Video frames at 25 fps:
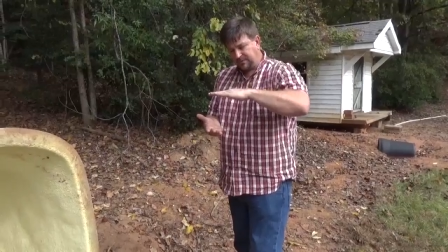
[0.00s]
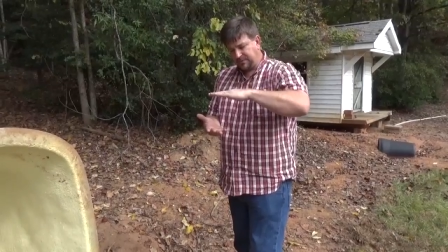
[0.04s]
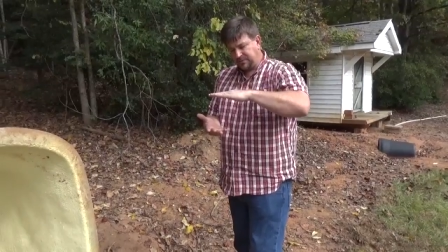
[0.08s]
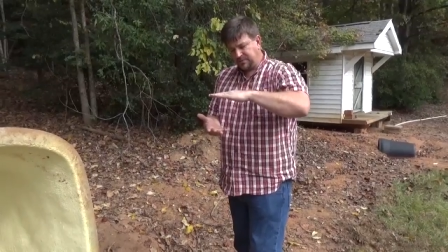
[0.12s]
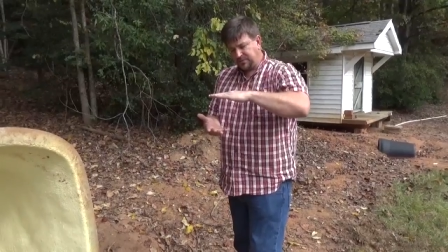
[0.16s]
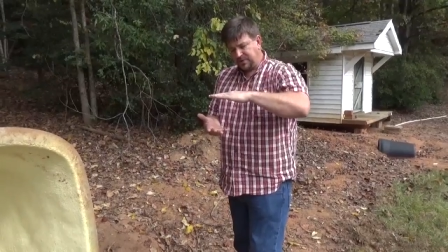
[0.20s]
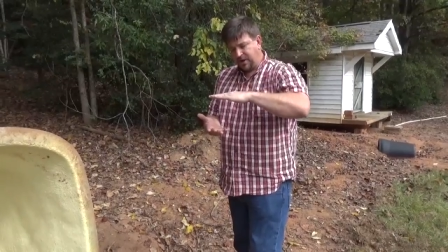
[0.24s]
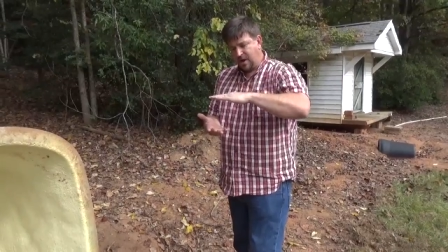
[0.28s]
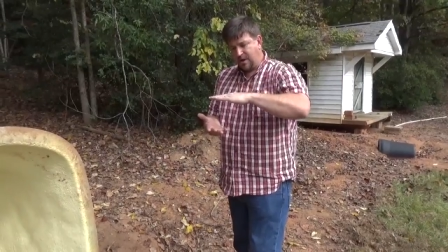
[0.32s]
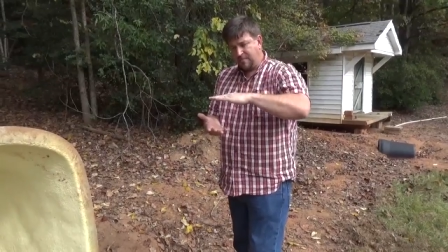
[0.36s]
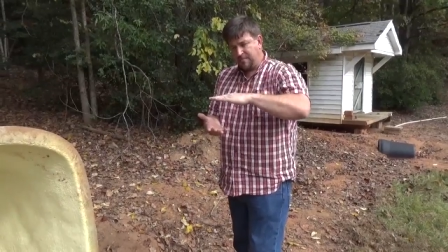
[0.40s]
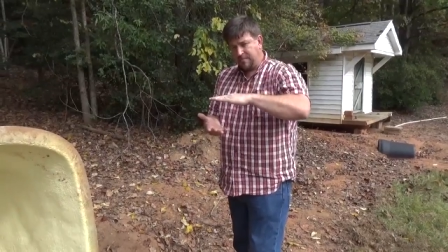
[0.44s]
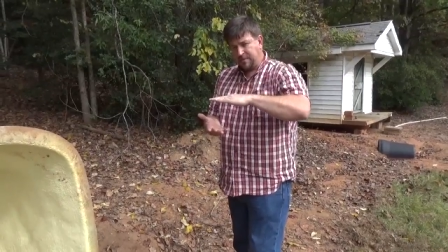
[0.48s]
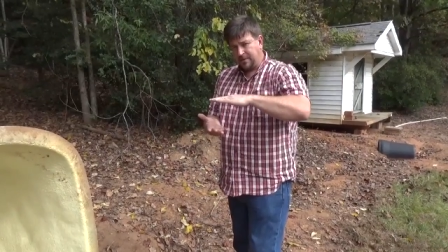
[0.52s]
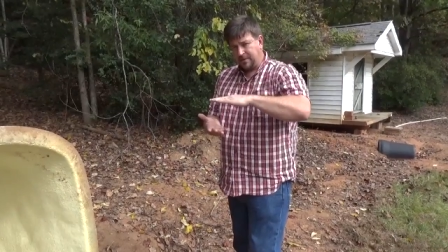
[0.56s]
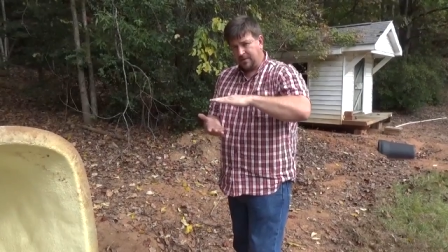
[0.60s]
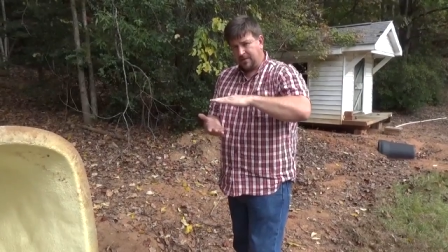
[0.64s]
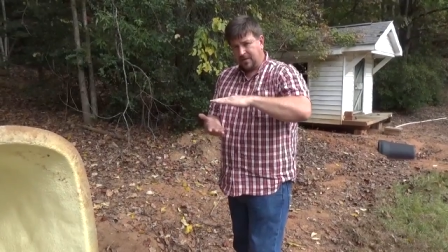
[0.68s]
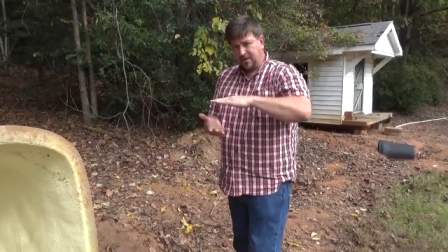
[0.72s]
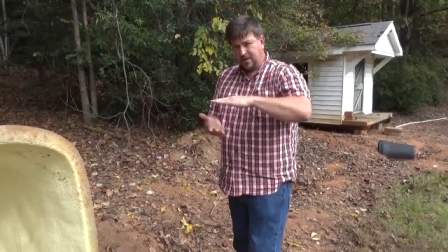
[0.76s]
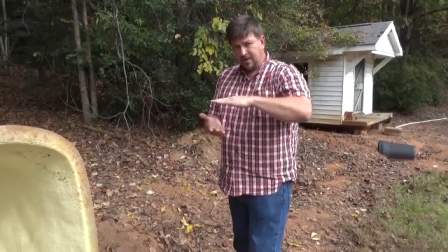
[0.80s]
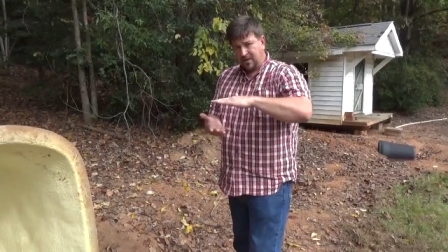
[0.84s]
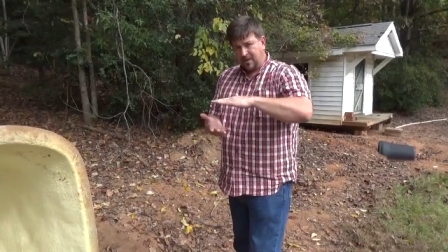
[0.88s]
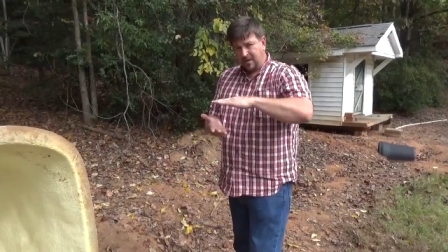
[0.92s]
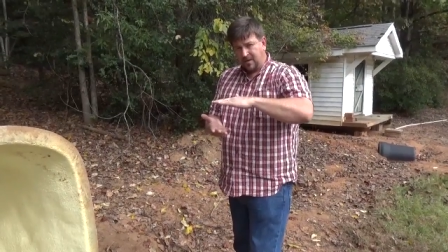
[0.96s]
is dropping,
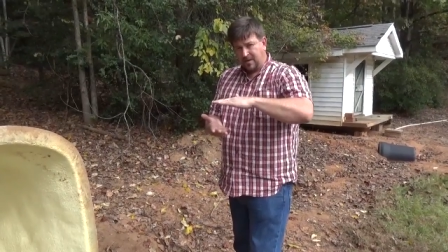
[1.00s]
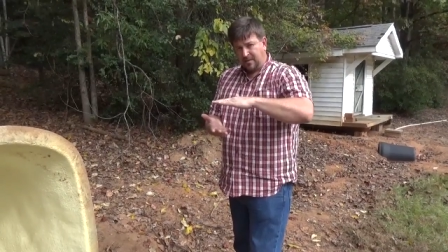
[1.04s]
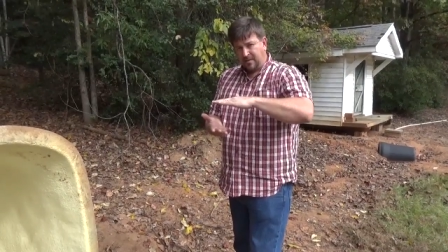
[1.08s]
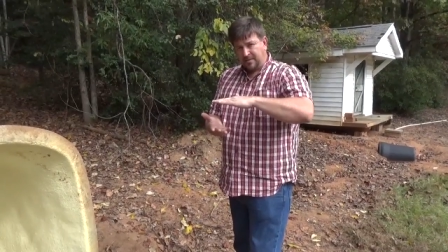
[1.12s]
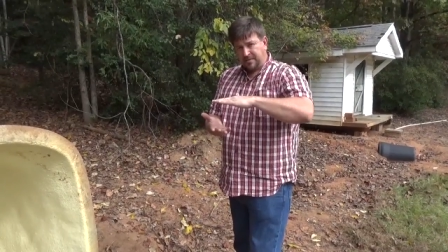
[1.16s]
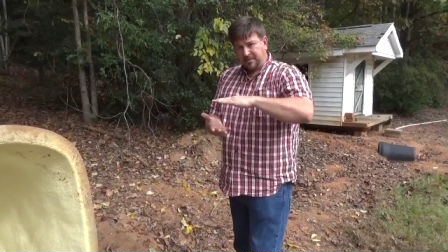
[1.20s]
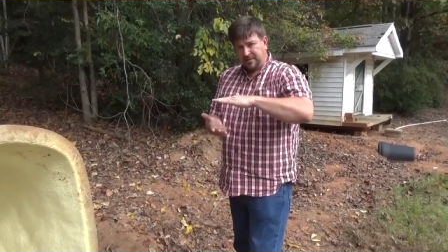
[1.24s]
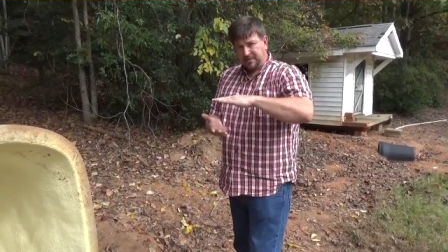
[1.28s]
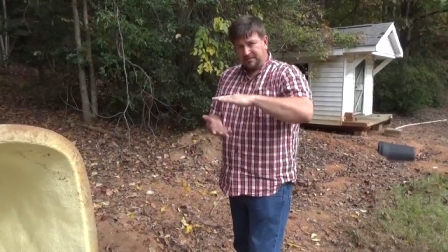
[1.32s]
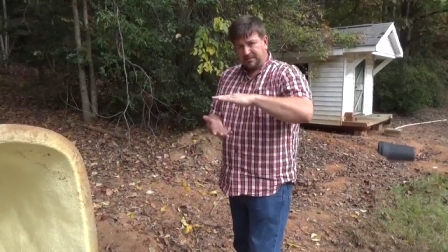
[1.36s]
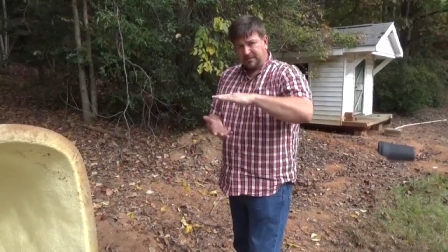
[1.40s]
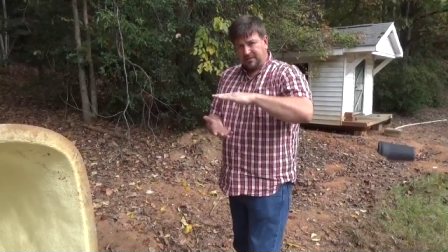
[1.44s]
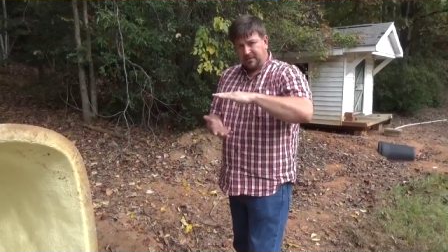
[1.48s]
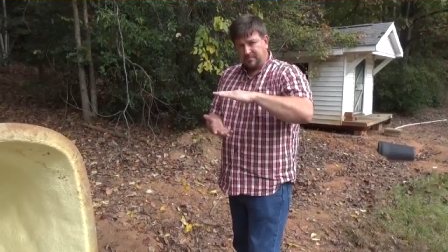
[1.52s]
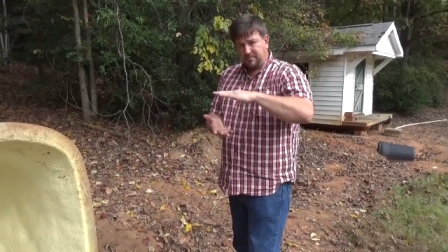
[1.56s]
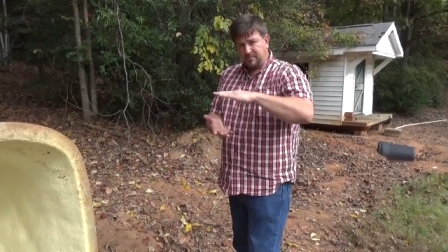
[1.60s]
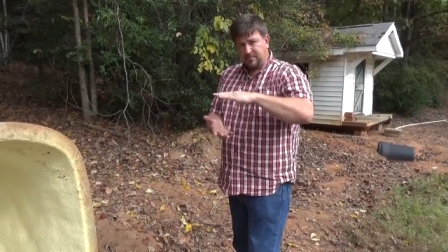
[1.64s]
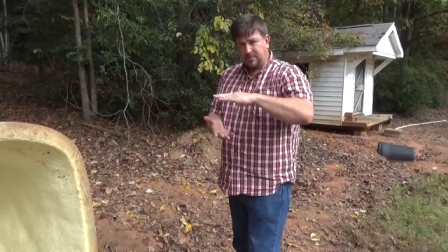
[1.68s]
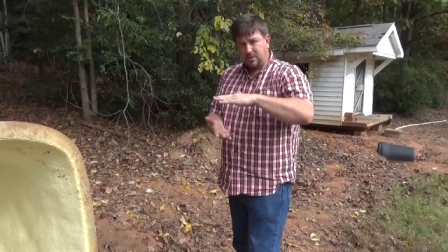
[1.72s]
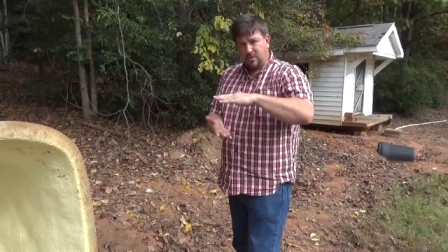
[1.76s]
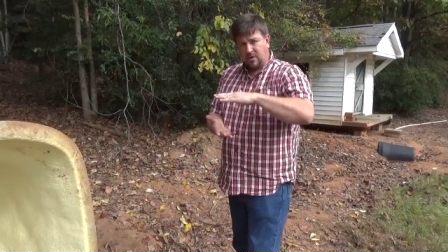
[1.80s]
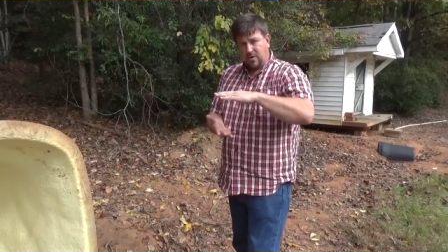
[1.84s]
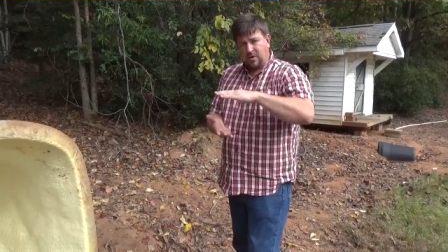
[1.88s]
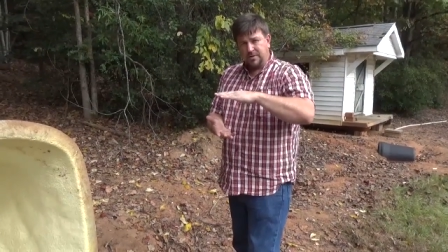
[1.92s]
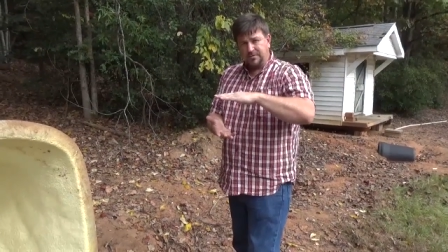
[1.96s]
this can
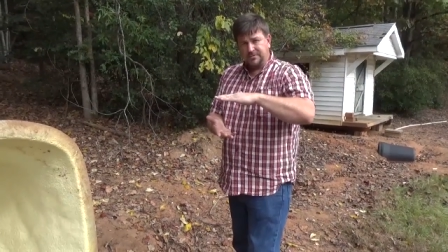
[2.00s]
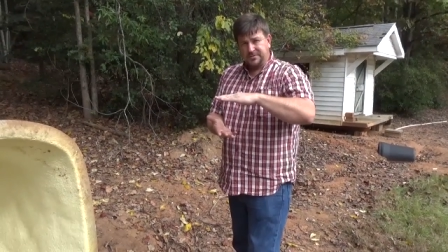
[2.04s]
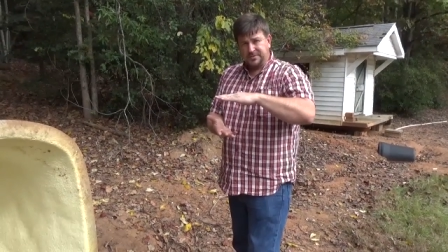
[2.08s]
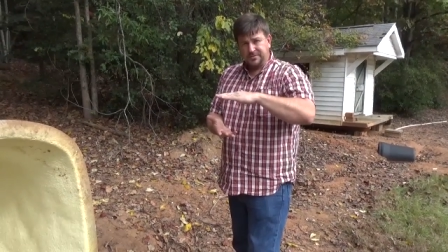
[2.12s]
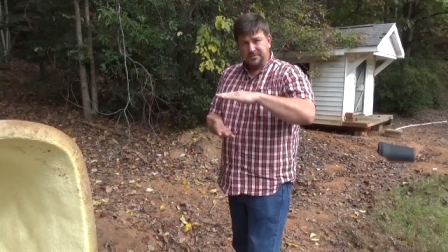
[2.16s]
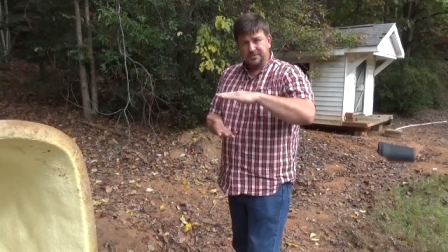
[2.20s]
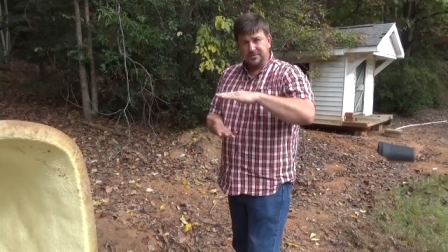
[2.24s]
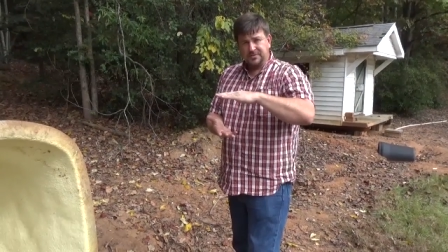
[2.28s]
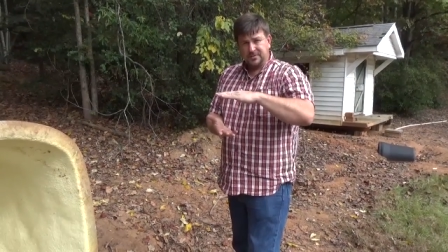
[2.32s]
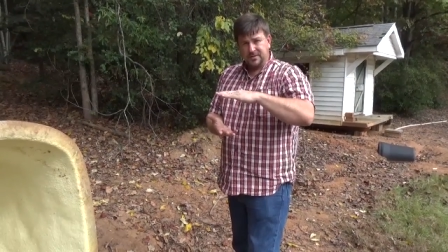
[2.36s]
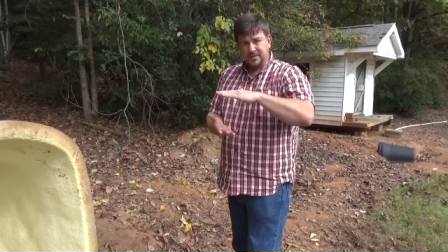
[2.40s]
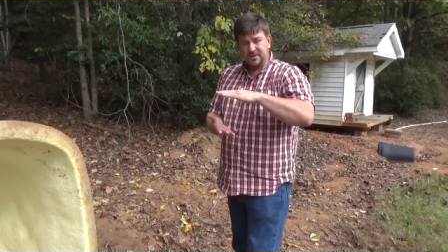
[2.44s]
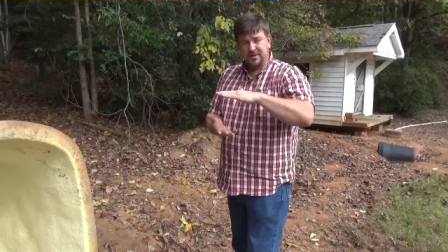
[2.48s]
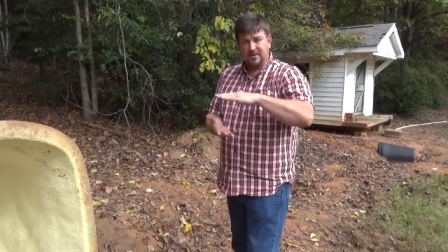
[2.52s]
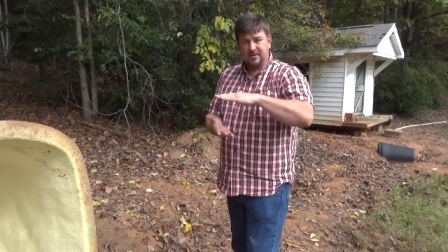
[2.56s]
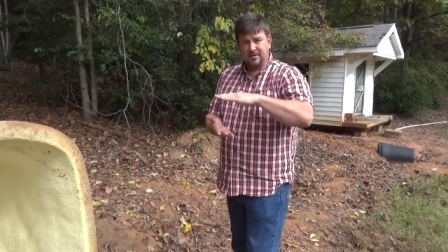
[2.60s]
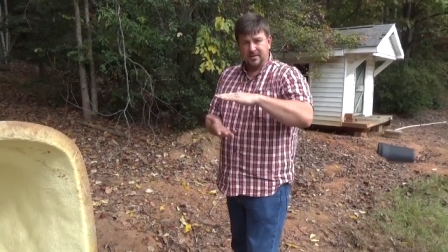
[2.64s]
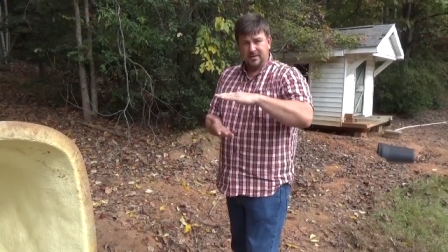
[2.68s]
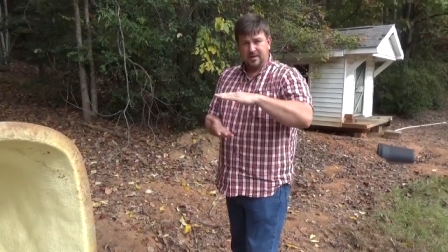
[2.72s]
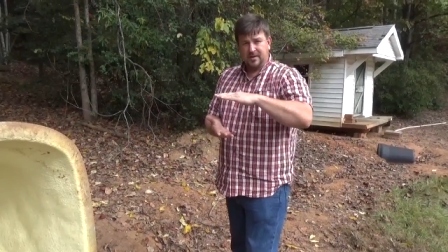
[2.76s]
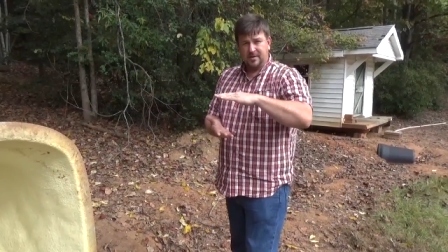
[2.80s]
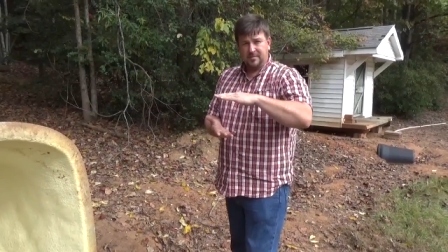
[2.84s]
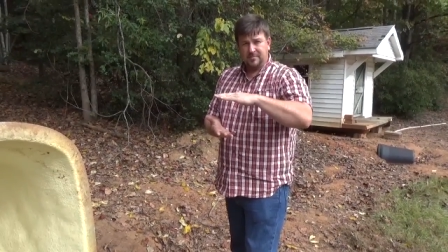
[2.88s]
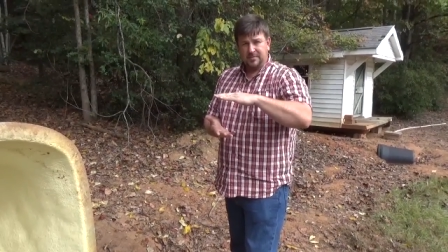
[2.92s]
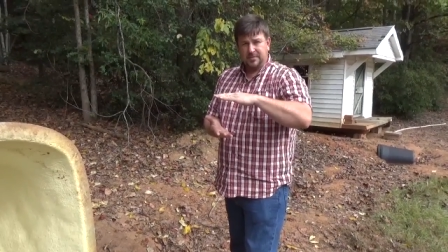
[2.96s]
cause you to
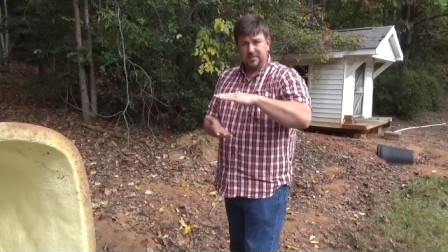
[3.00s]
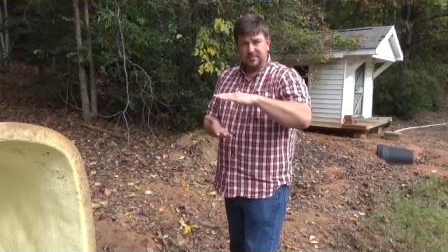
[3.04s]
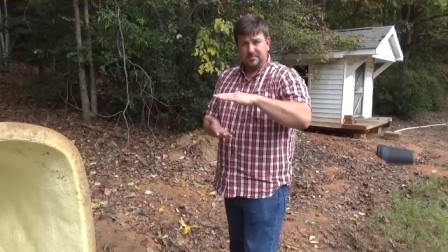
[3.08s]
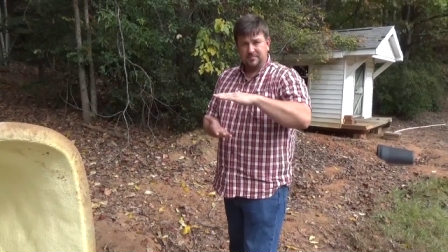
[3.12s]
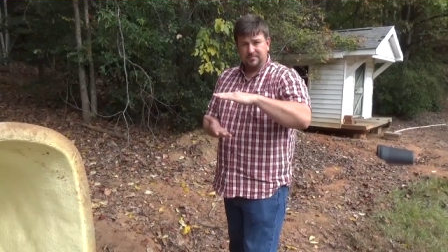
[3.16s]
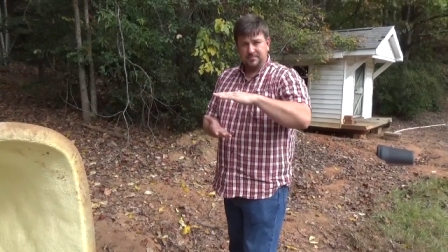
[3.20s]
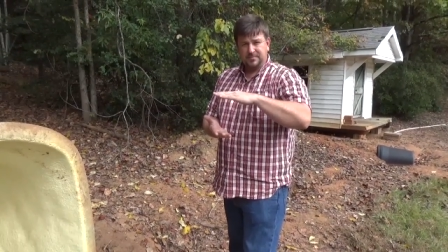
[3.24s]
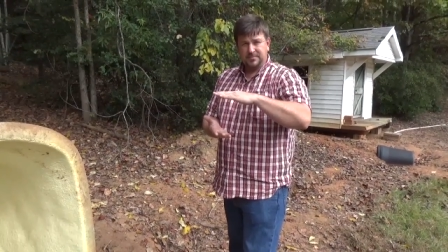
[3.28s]
um,